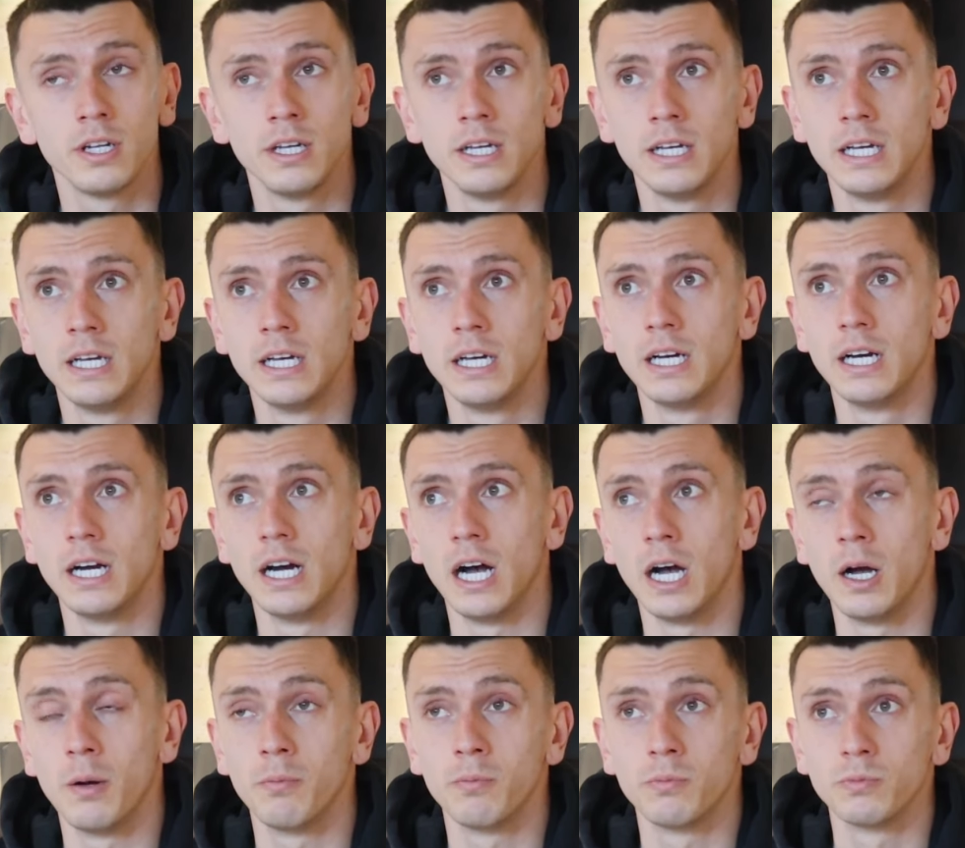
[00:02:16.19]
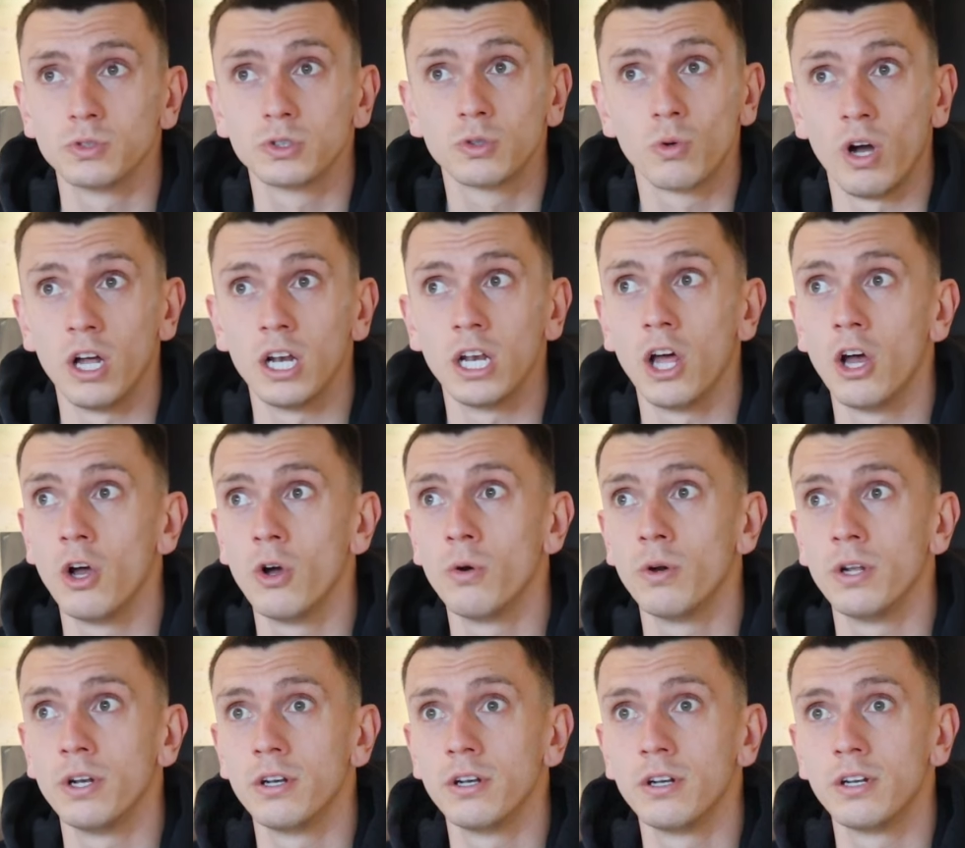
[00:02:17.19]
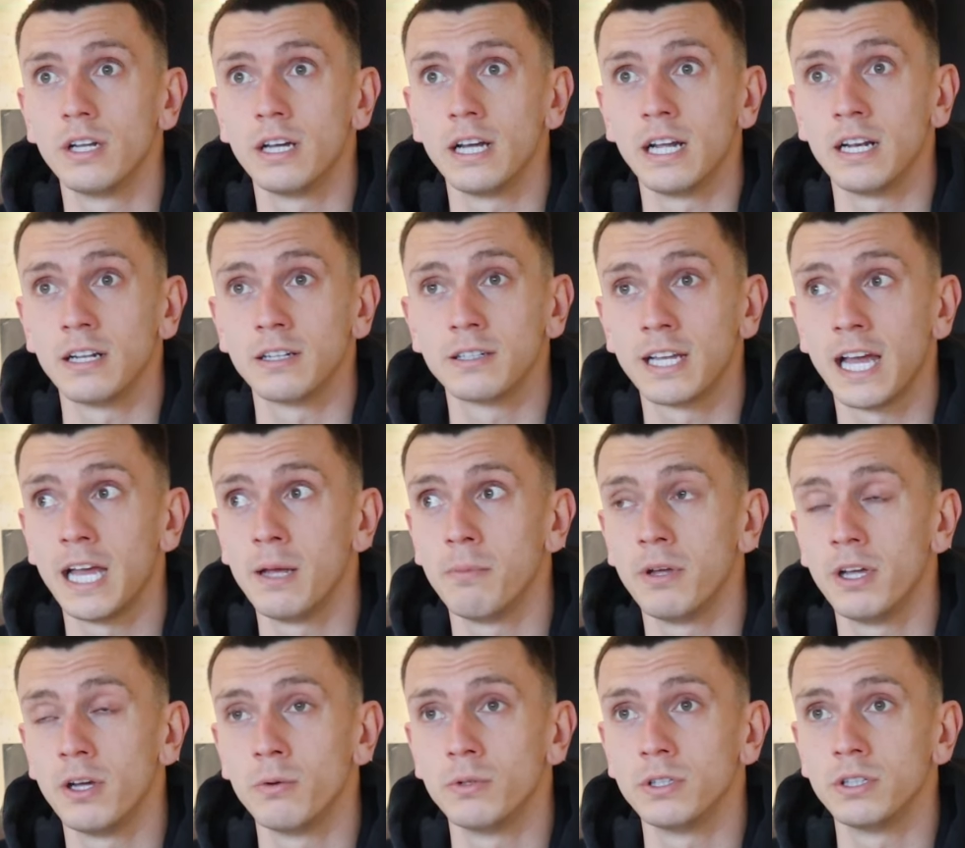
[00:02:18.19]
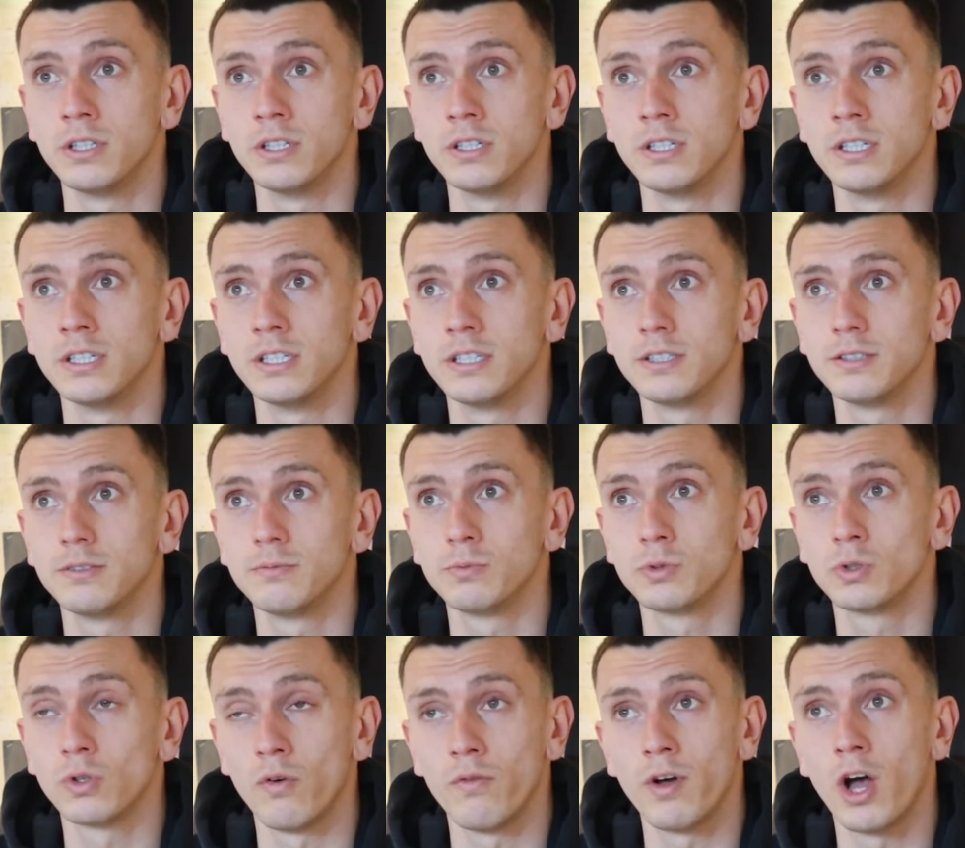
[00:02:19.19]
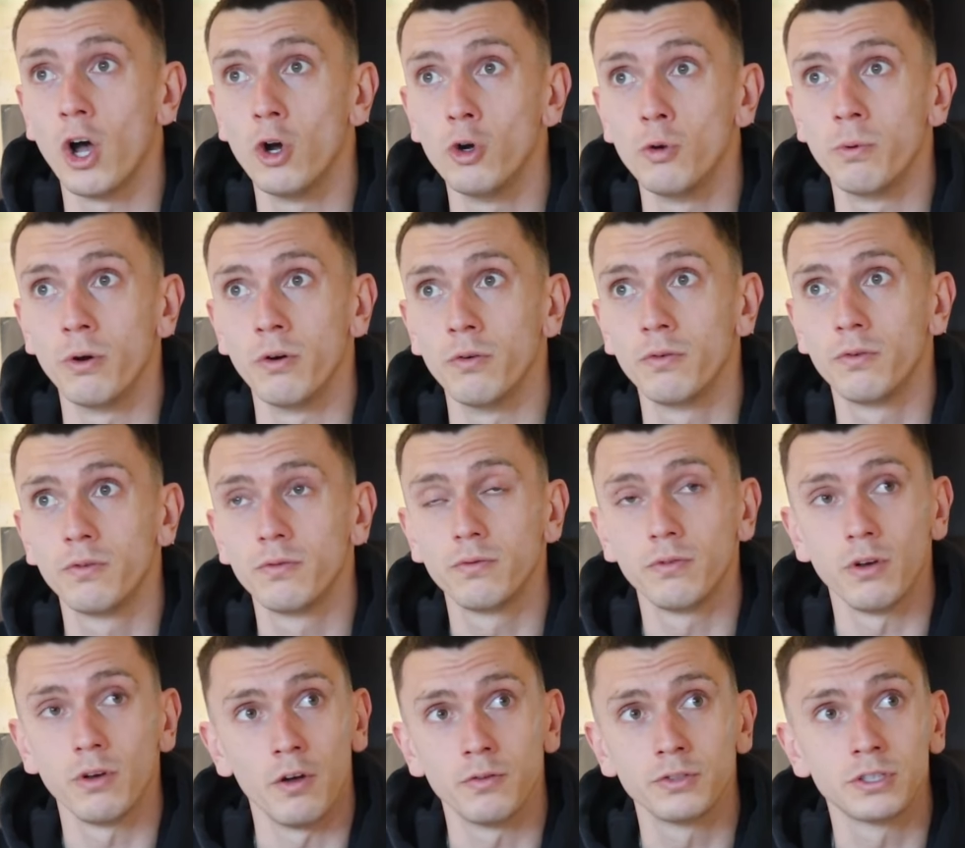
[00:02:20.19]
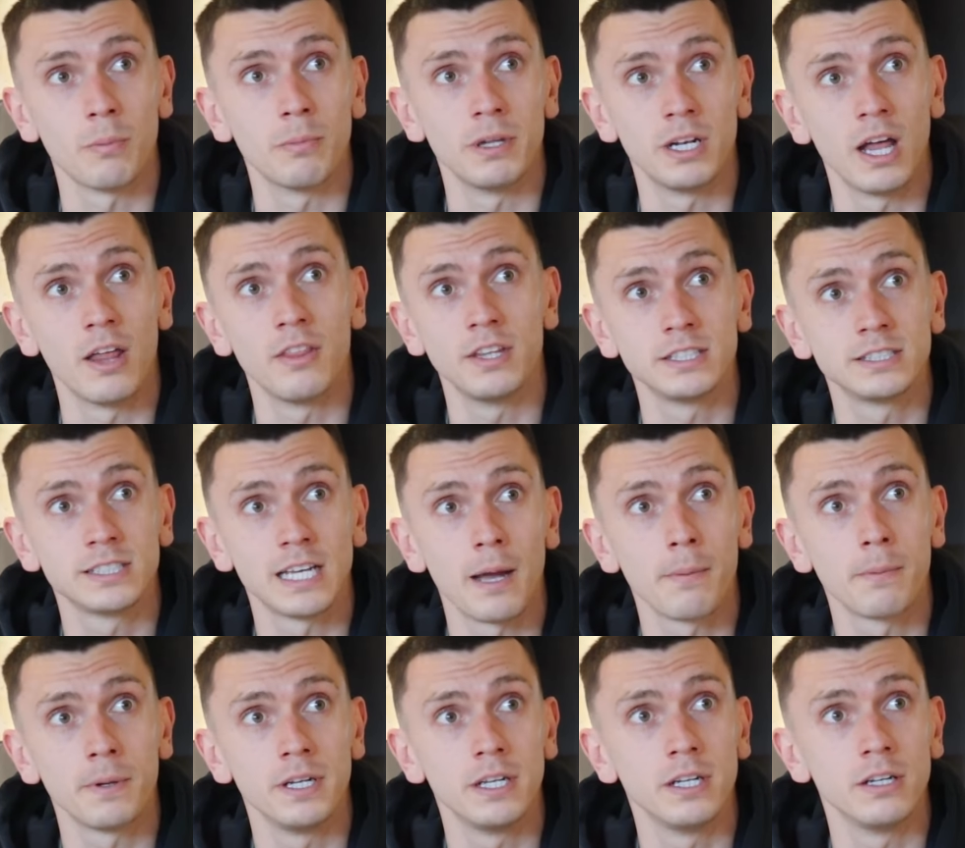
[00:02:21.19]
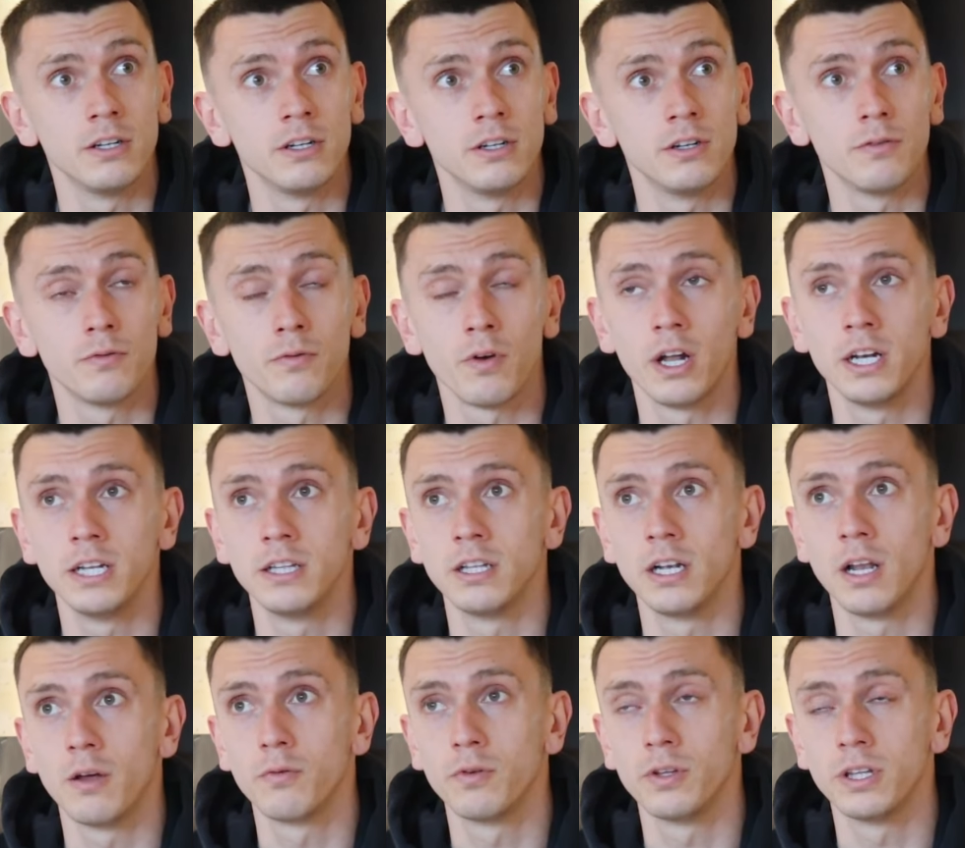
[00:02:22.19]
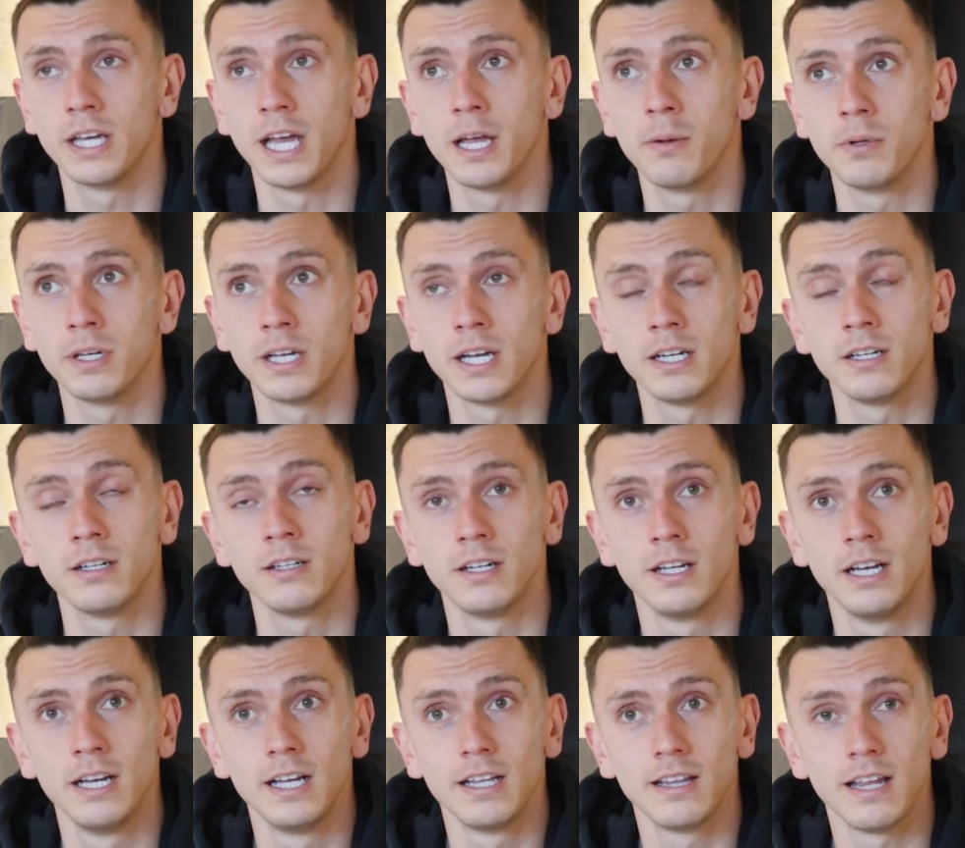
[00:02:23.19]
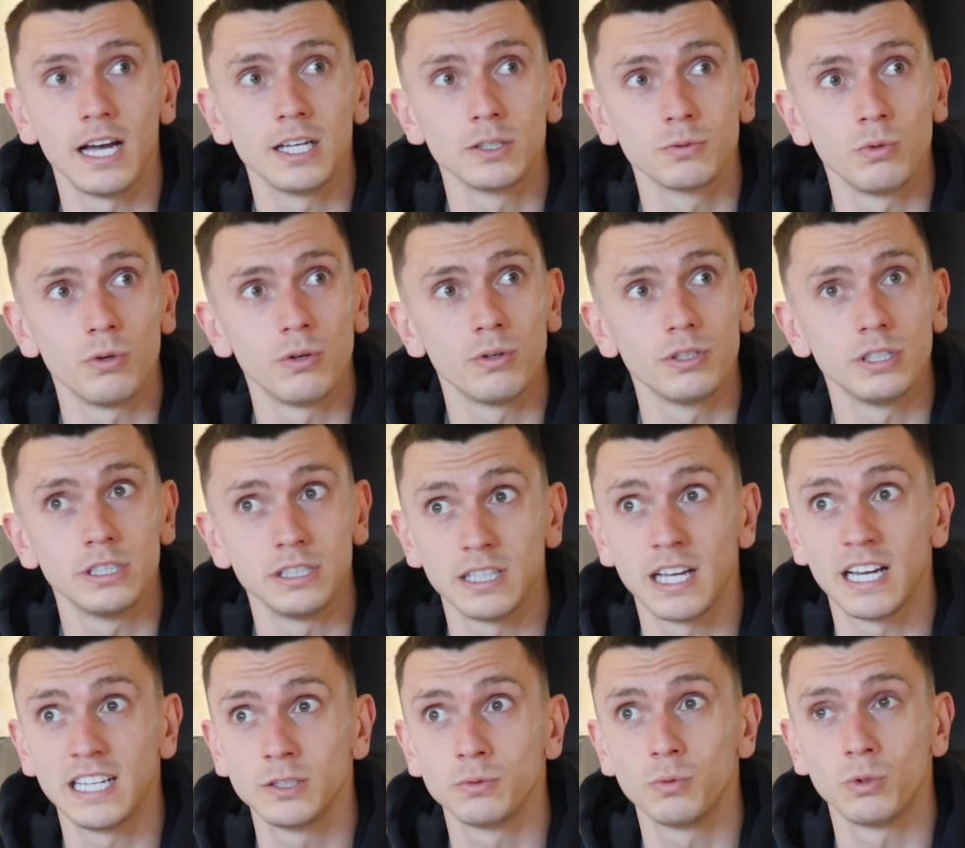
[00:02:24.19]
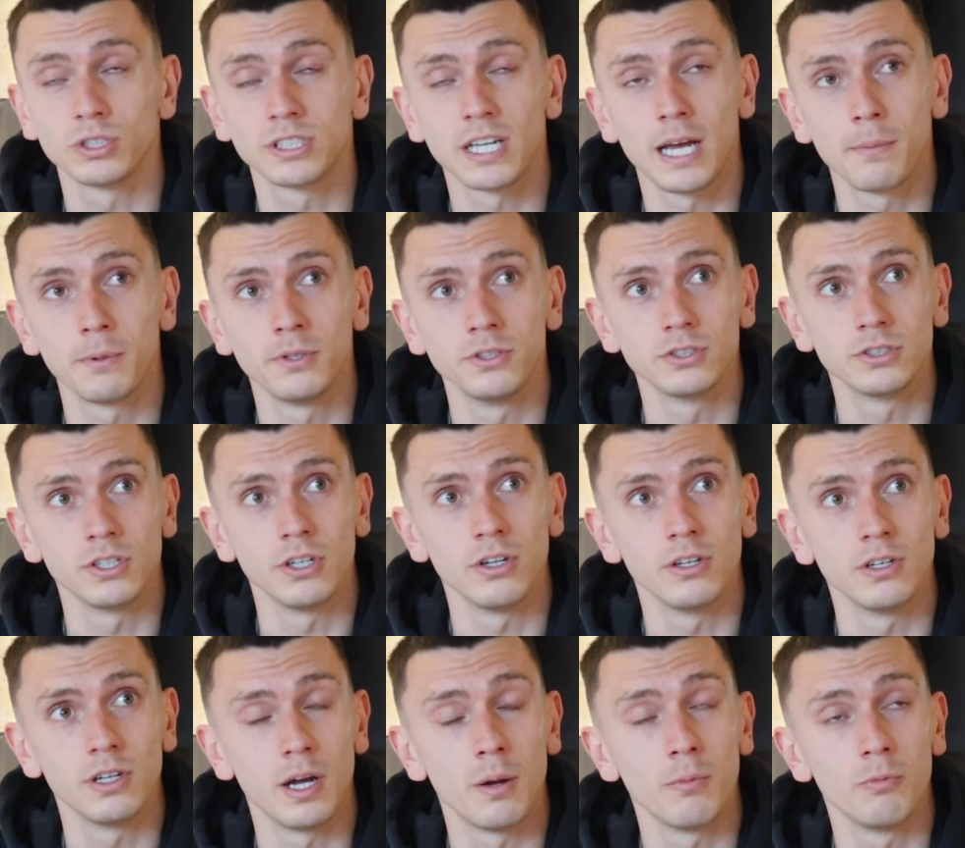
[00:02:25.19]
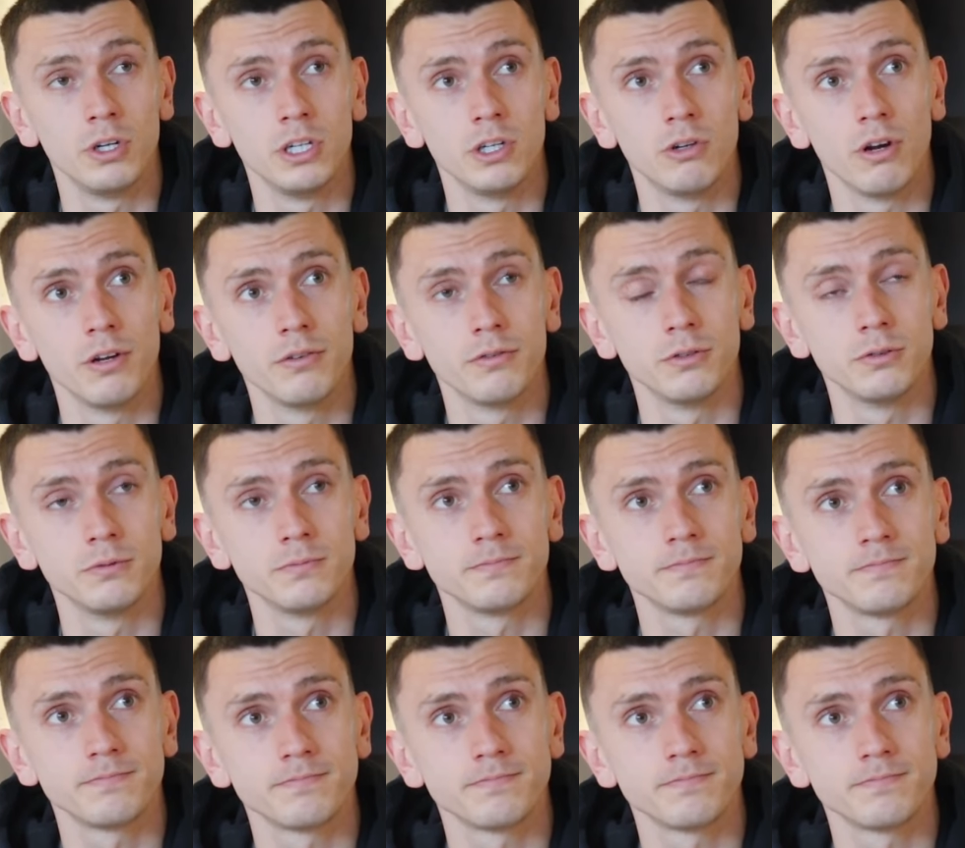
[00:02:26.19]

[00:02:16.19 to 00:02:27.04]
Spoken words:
It was quite low and I came here with the sort of hope of something like this happening and finding the love for the game again, and that is what's happened, so yeah, I'm really grateful.